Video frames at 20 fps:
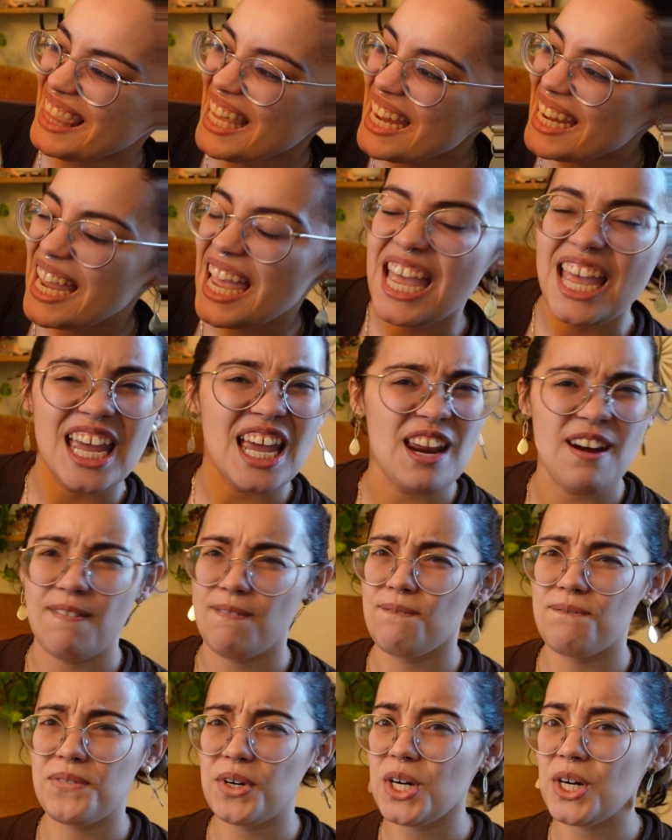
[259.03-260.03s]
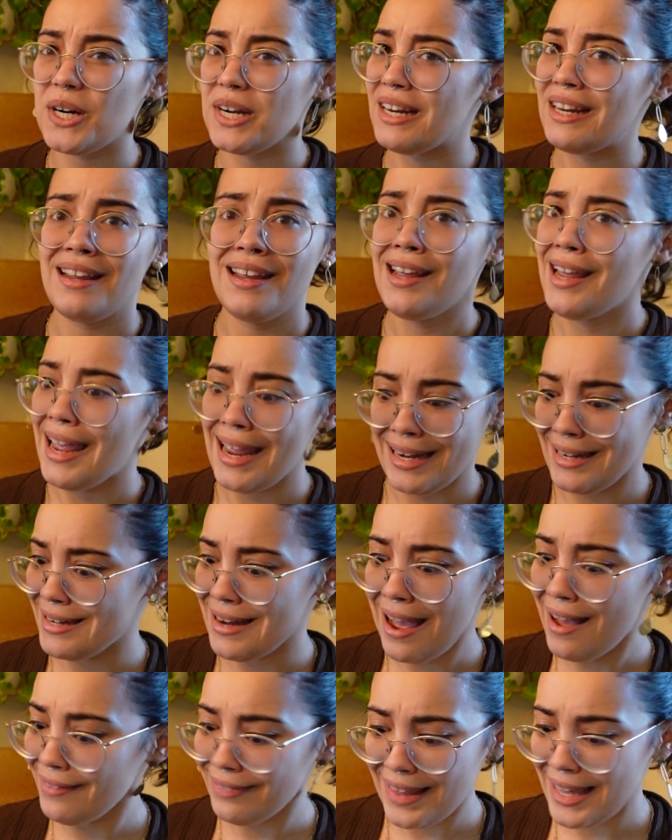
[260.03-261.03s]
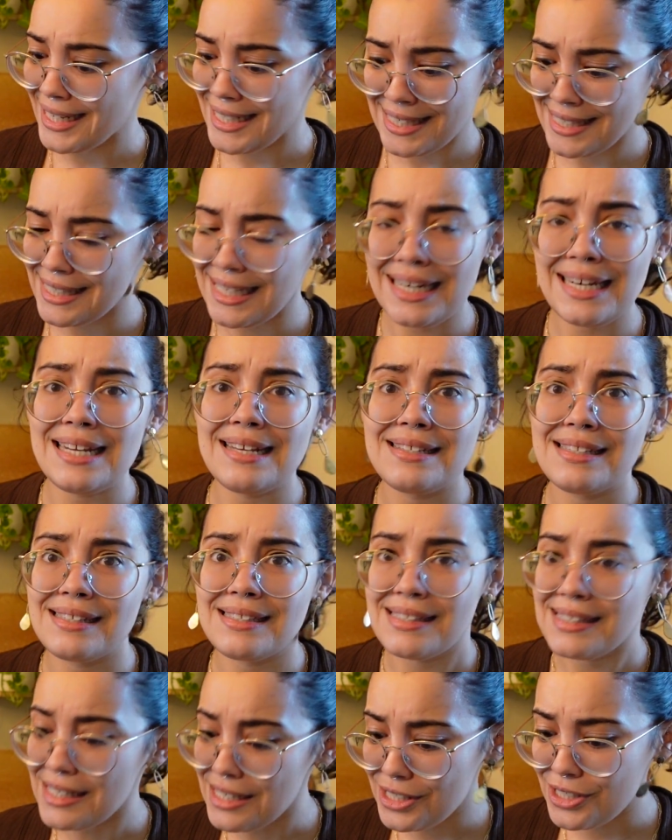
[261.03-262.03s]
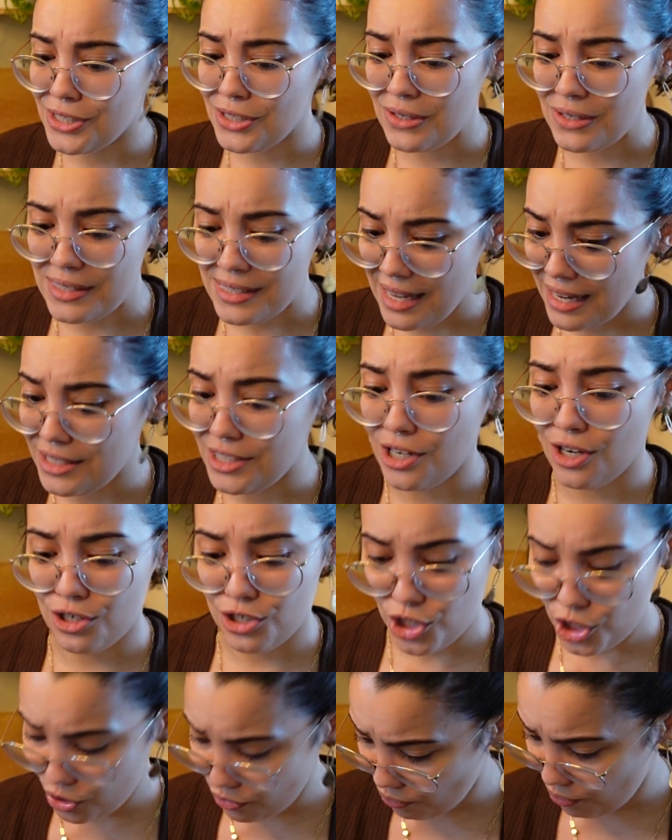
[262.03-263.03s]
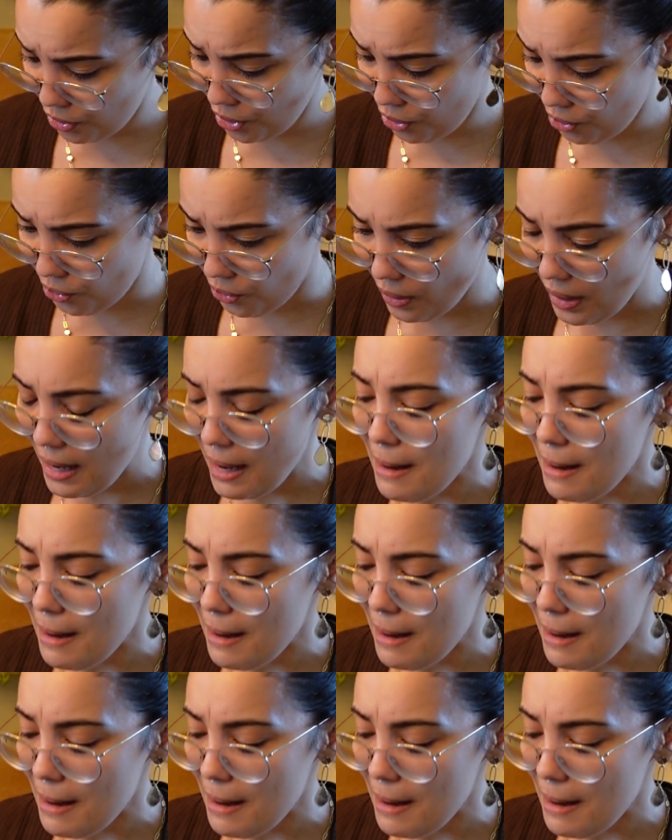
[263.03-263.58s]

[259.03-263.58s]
thick and furry and not like Sydney's, his sister's. That's a shrew.